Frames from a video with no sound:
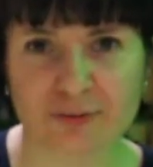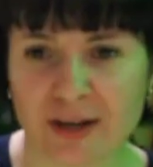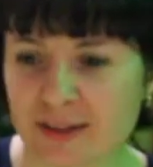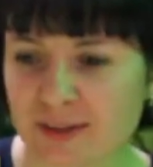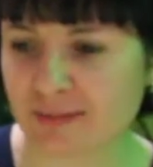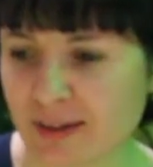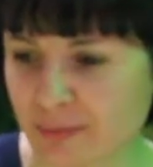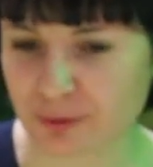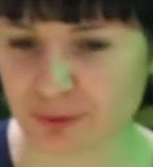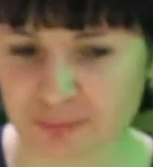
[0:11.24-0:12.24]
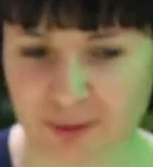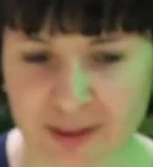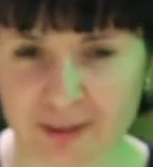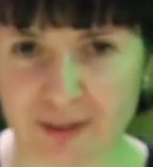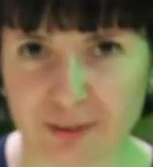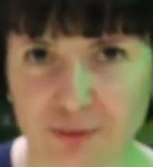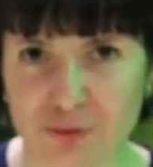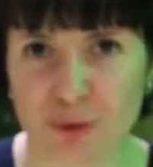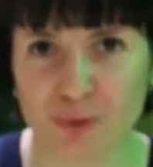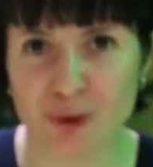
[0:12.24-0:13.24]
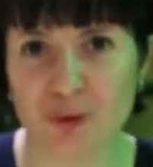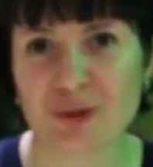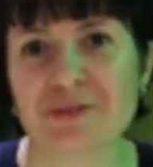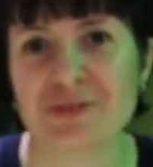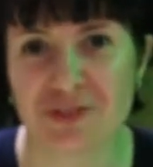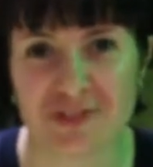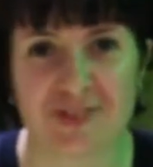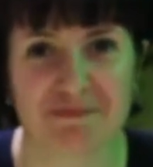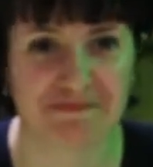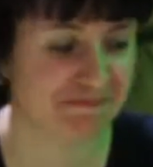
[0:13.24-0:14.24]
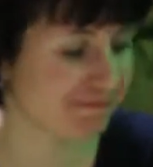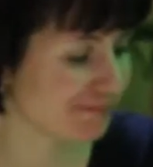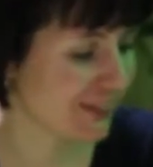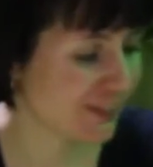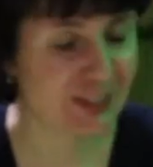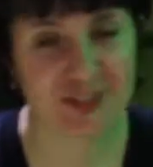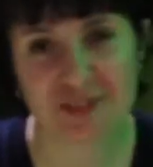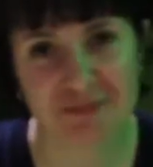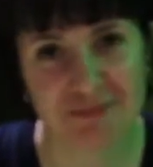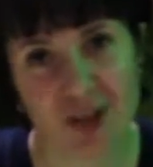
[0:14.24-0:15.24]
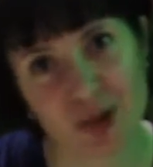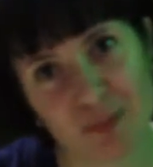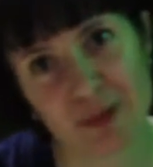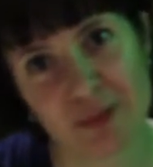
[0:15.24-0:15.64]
ready table right here, so we're going to just talk about the